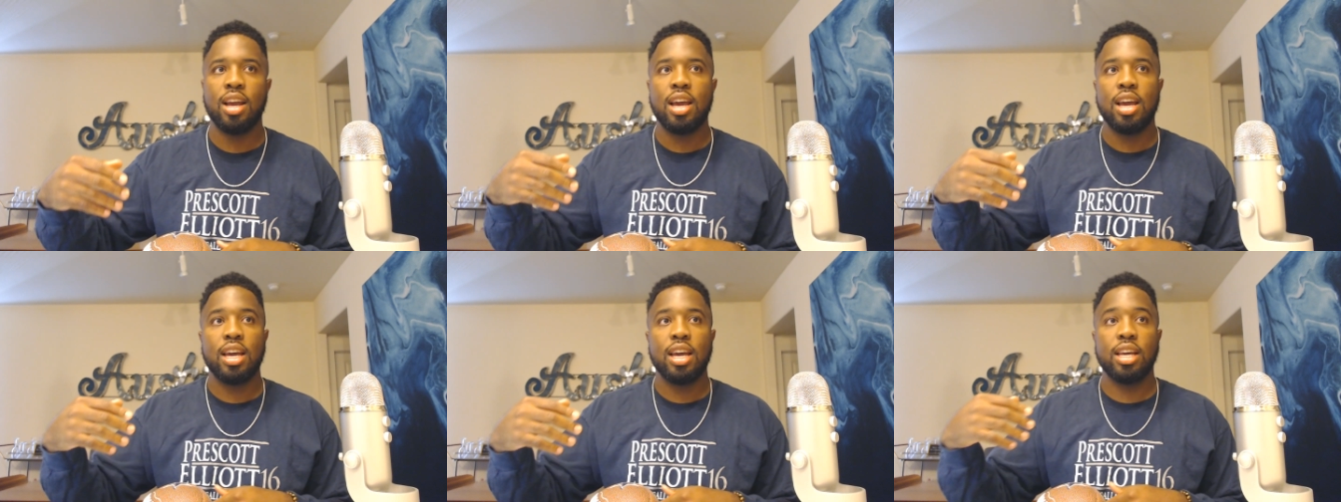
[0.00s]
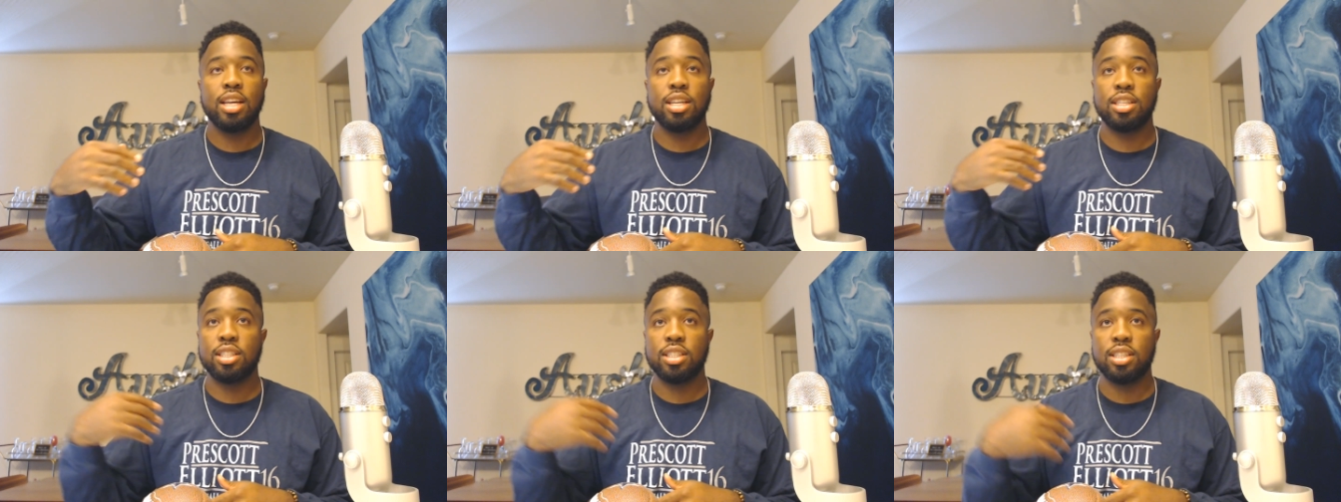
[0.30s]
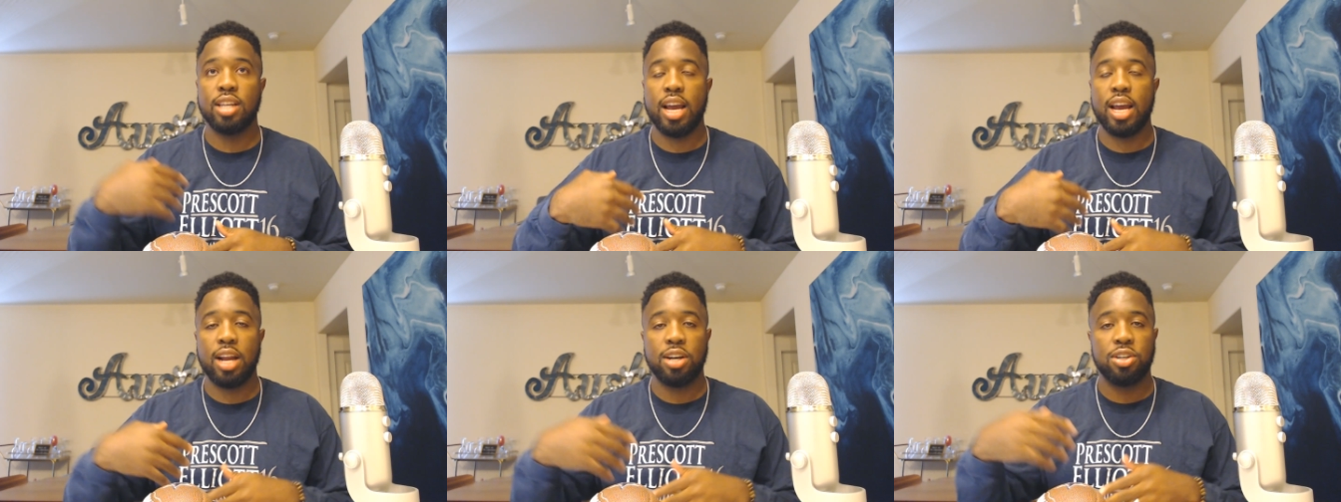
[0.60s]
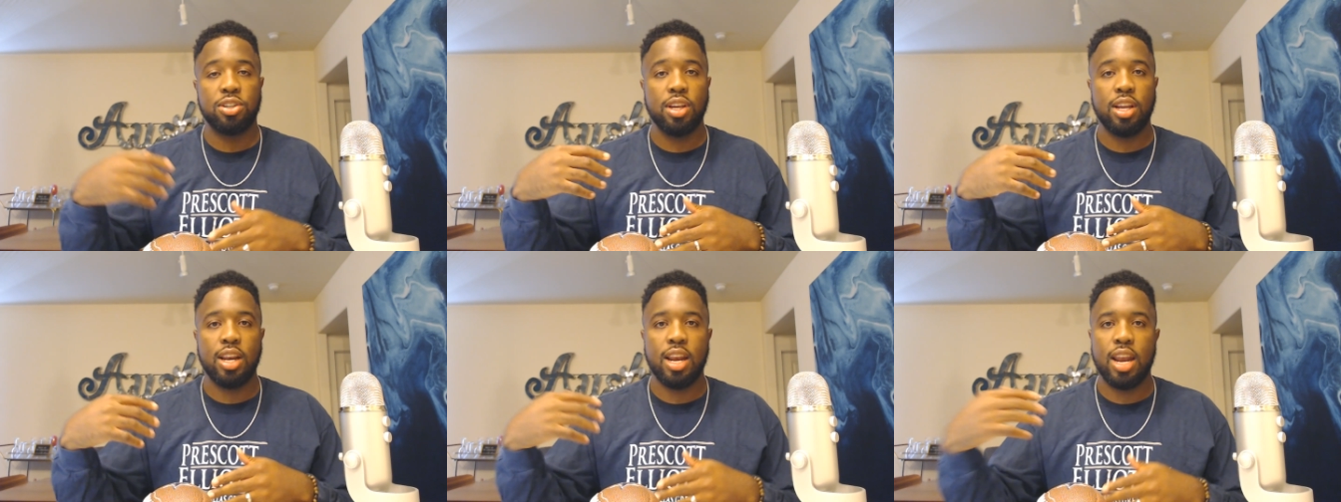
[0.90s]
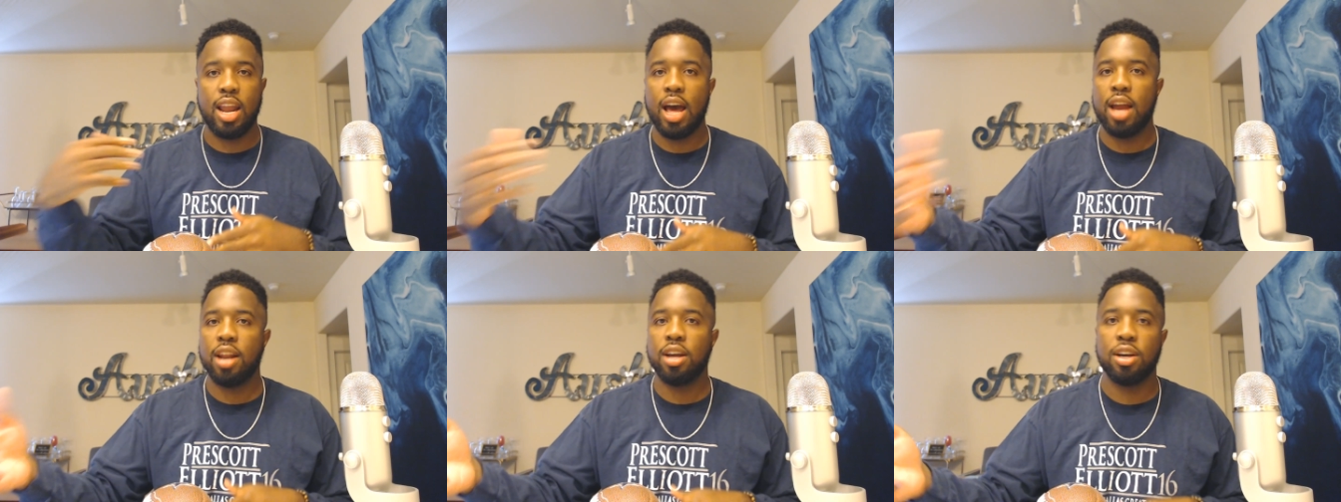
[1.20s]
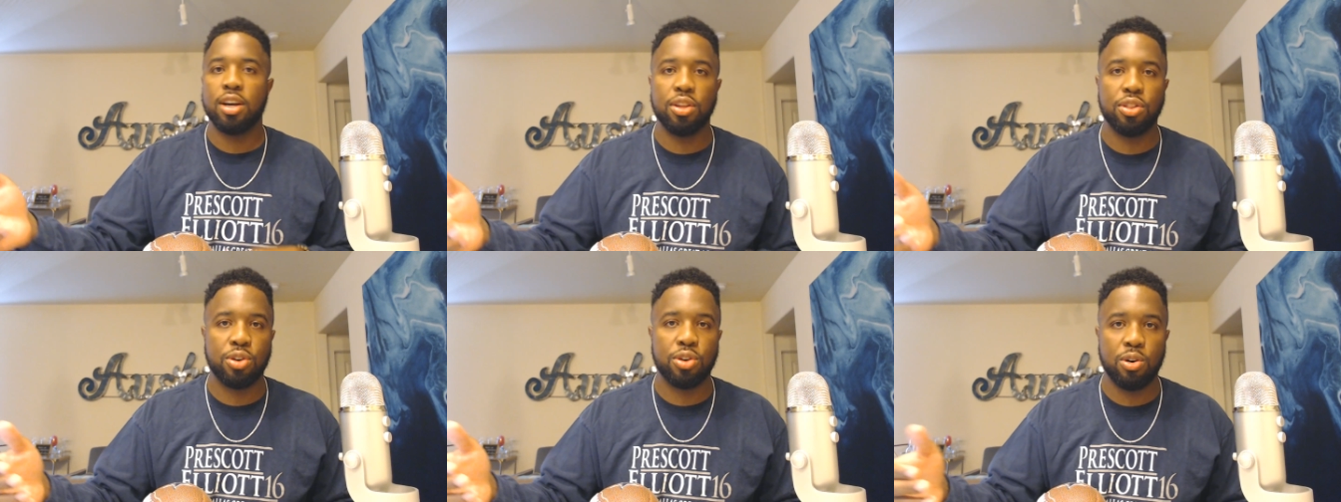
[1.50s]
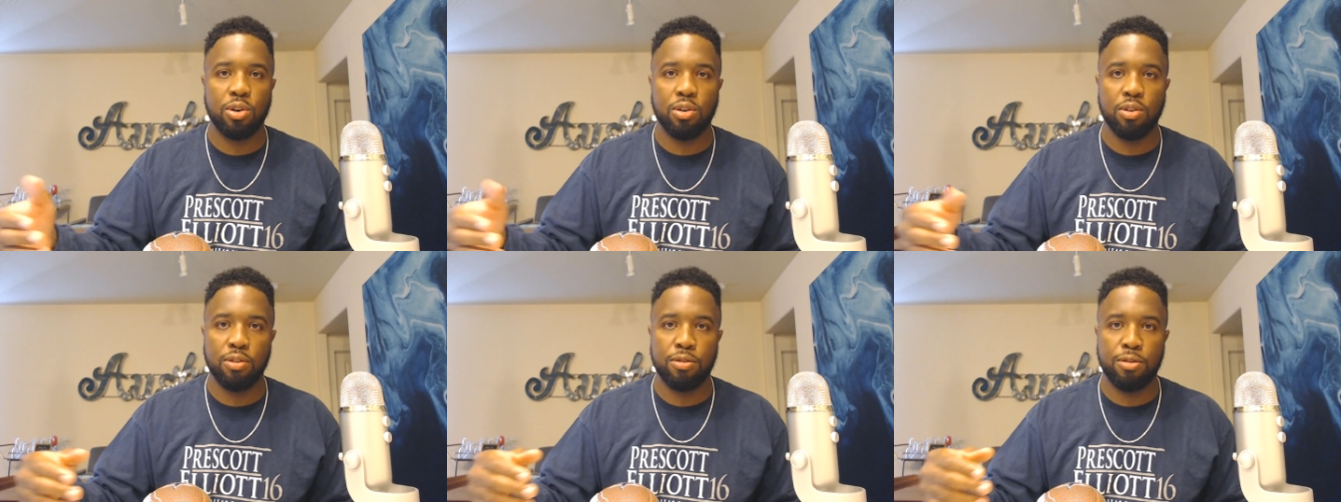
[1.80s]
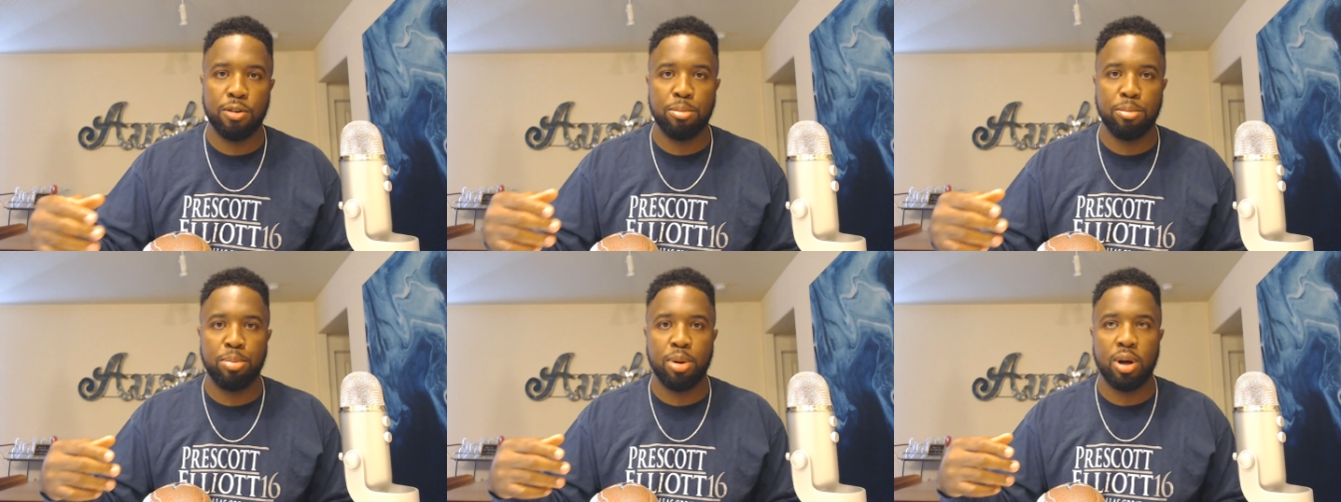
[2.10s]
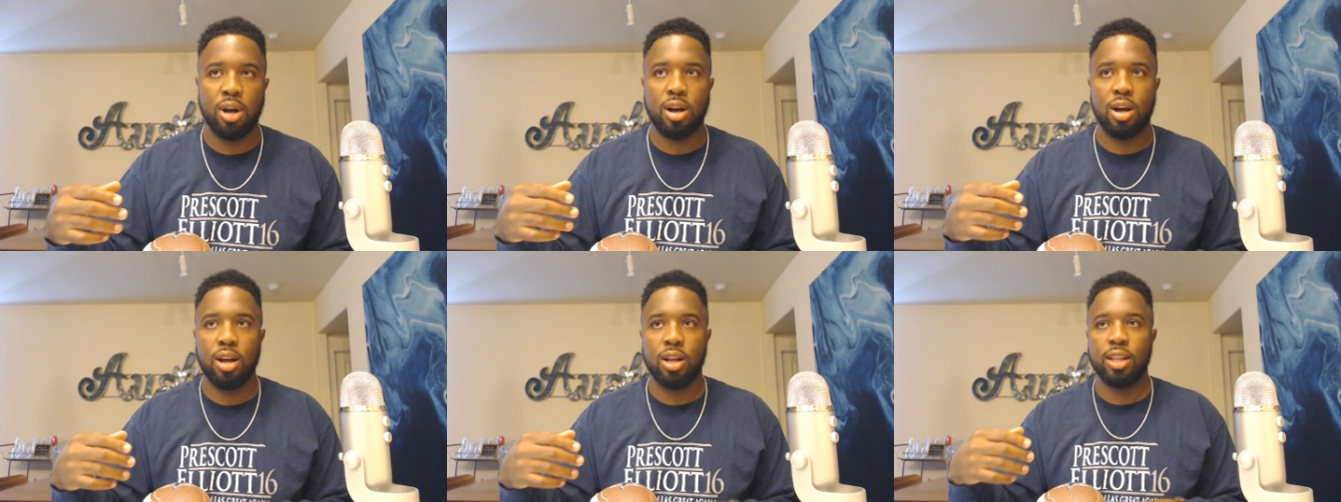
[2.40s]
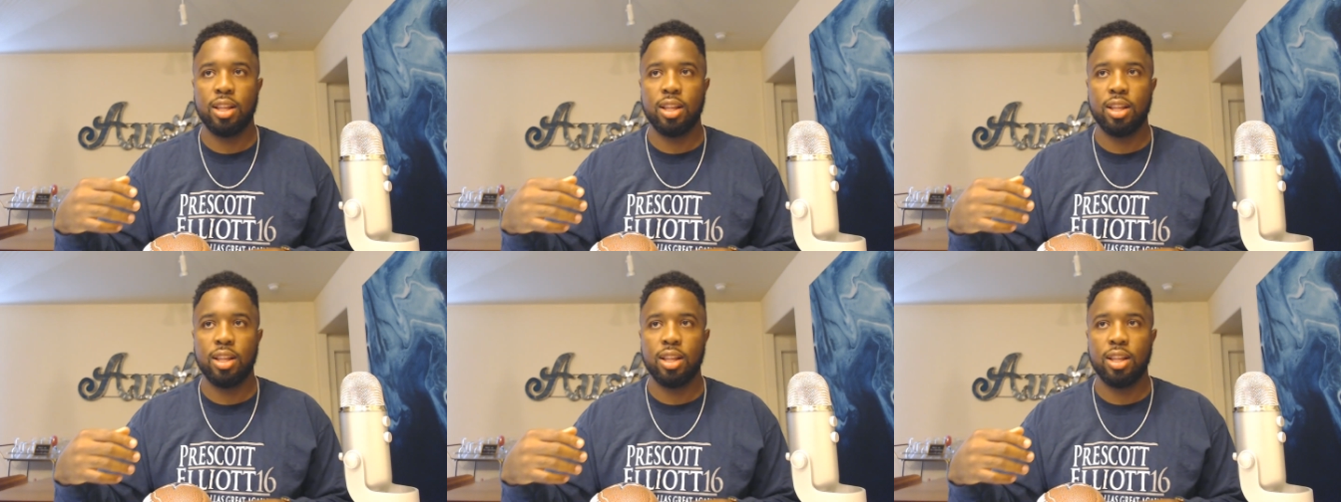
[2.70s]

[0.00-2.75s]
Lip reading: he's just naturally not a good thrower of the football,